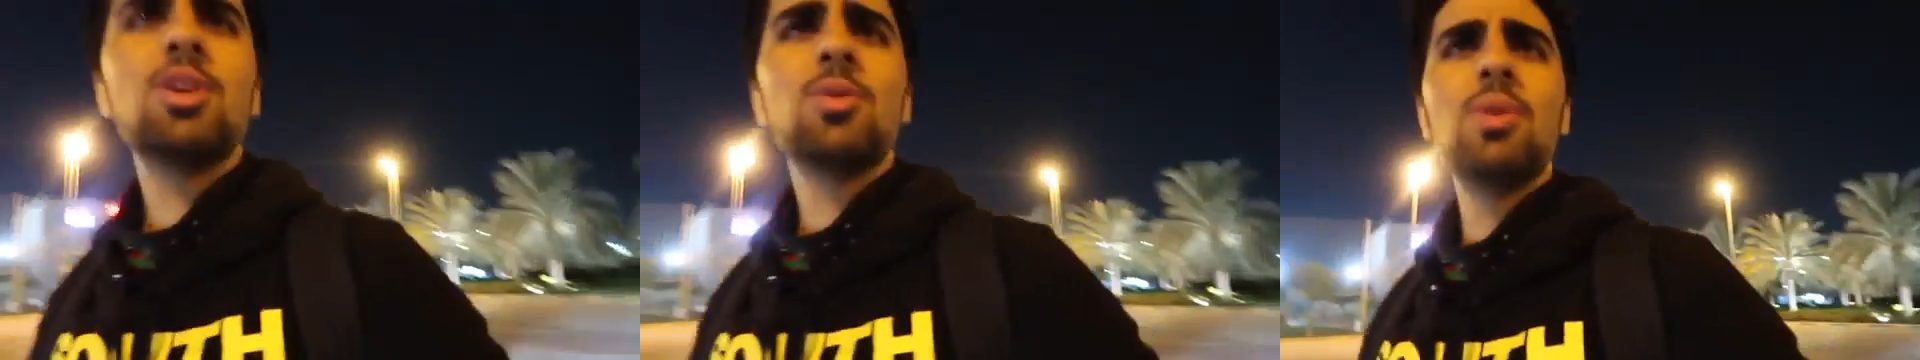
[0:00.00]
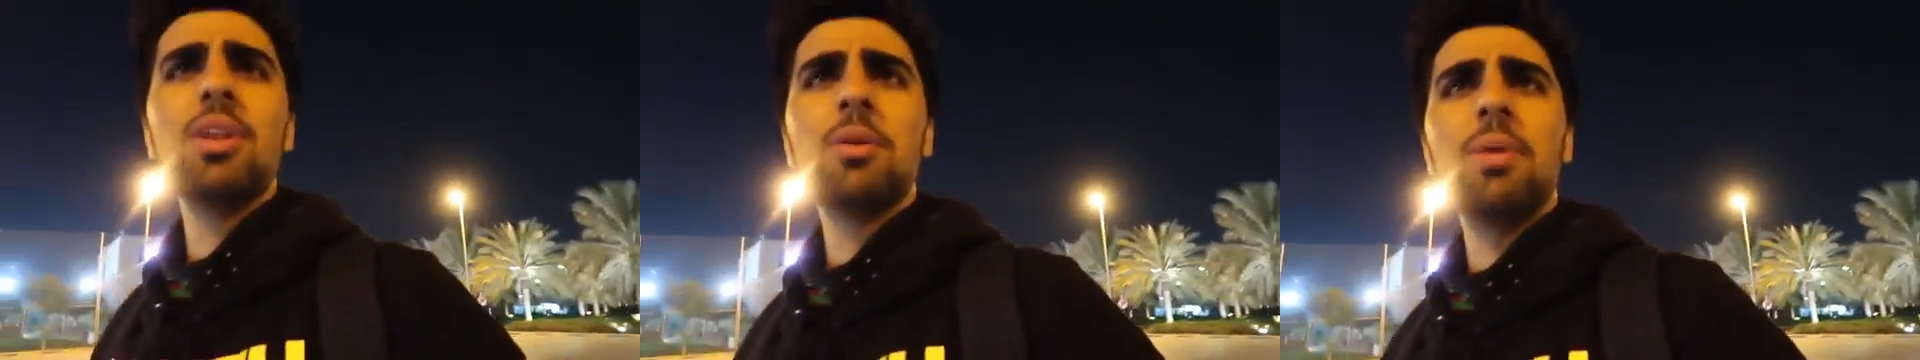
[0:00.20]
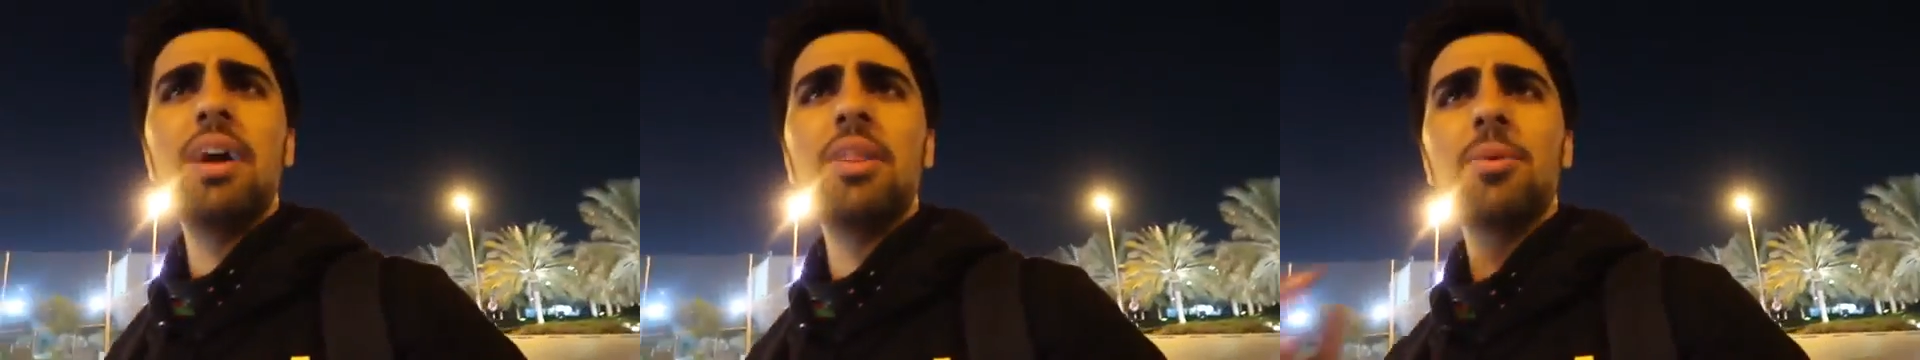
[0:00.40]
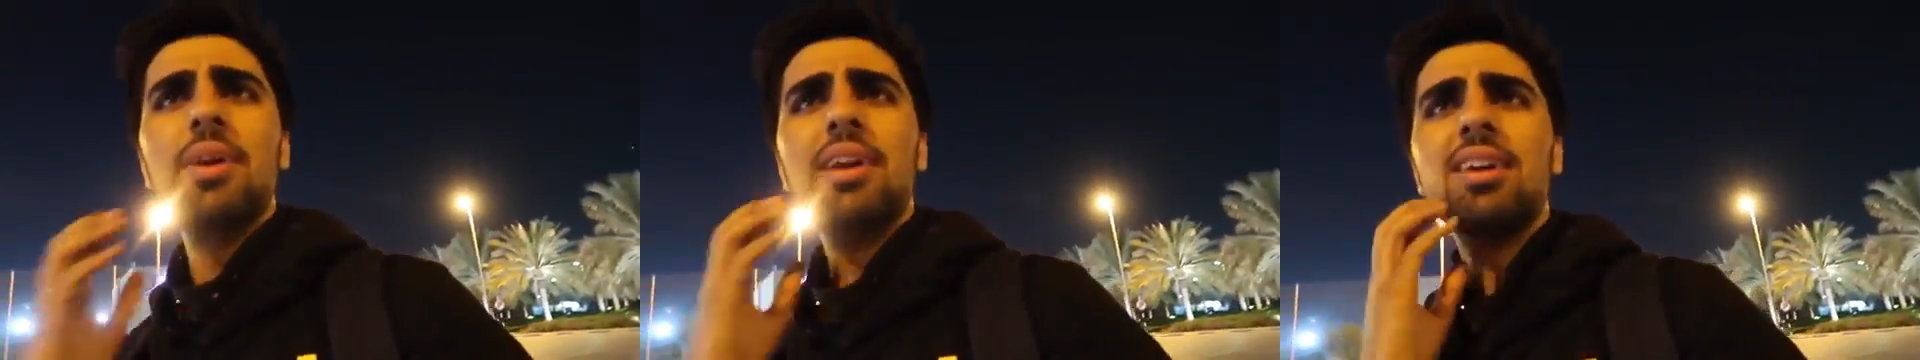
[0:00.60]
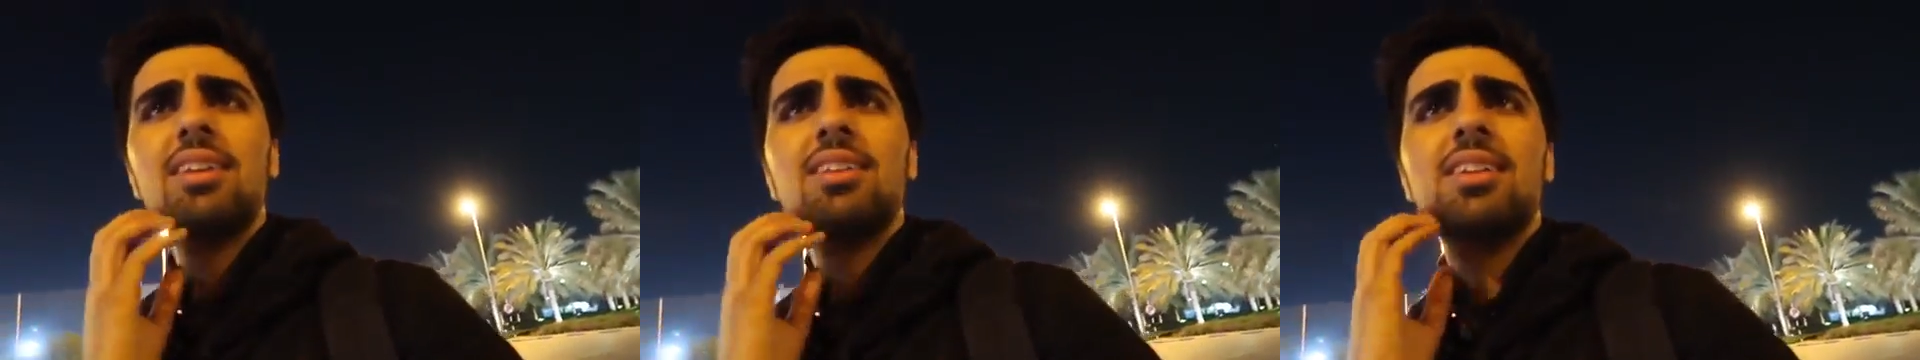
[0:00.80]
was the winner, by the
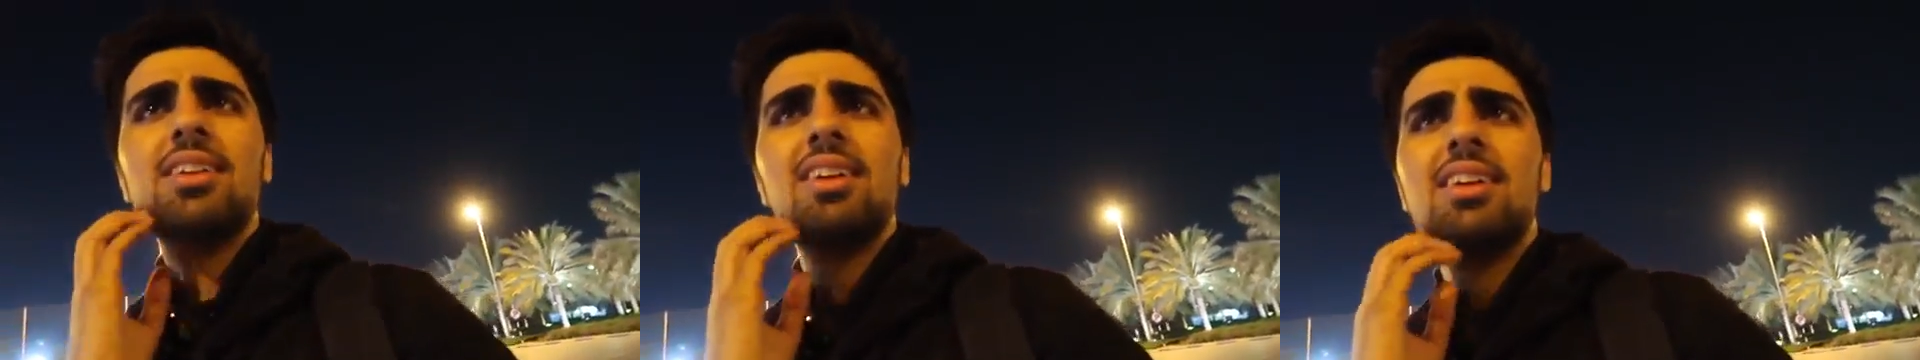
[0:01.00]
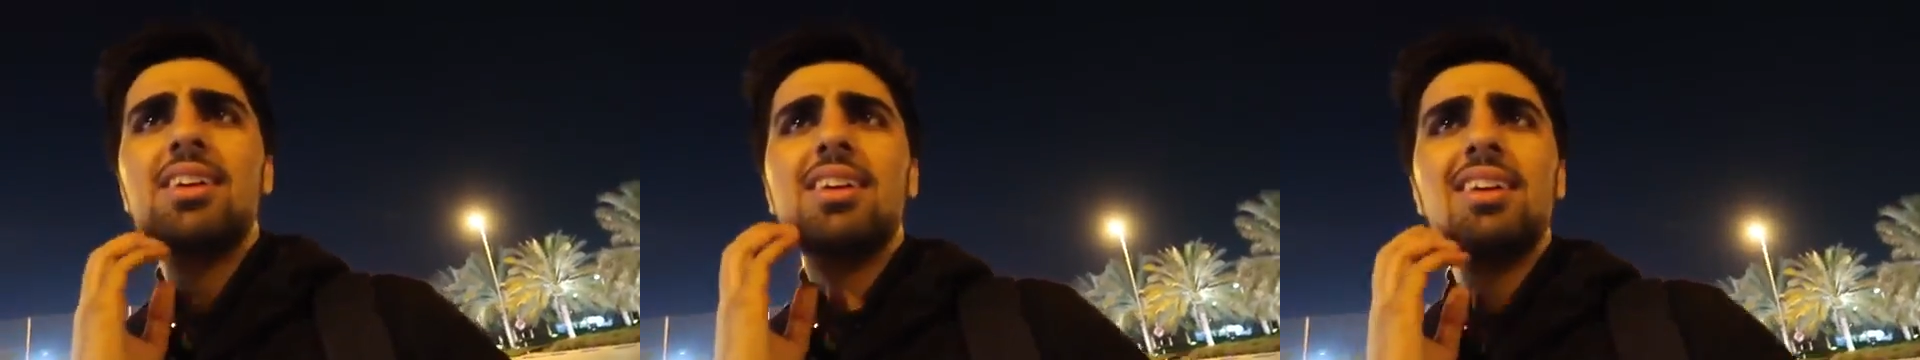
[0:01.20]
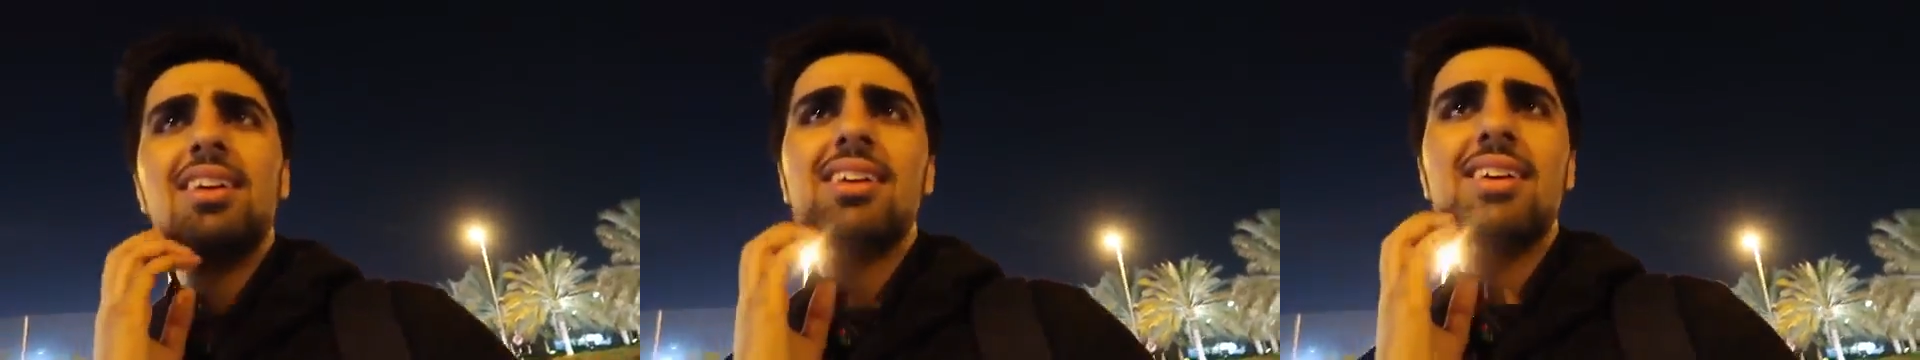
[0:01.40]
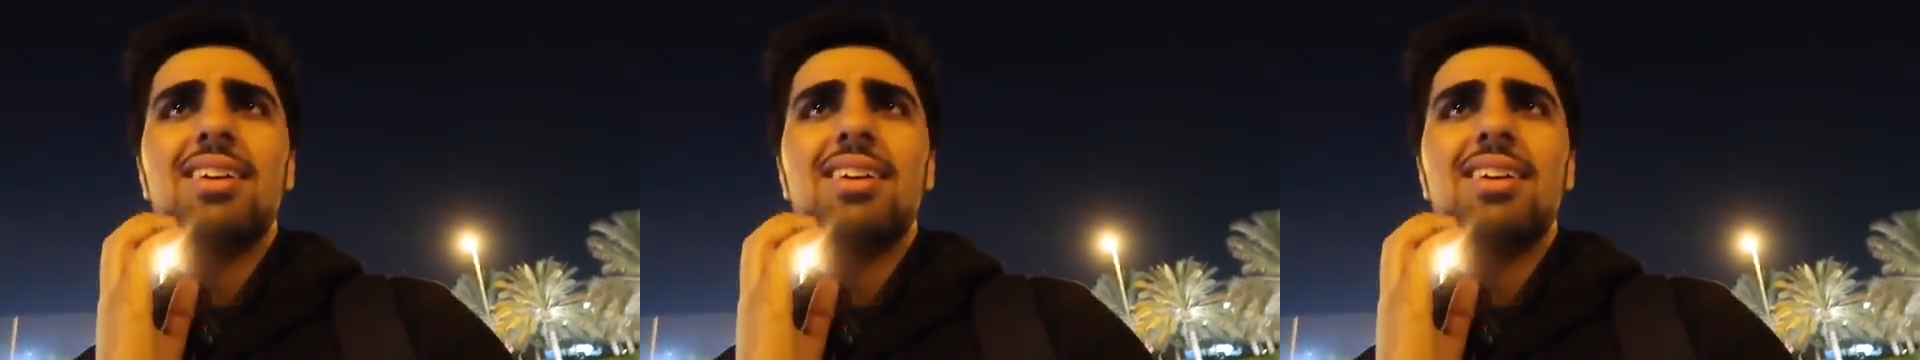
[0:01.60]
way? I think you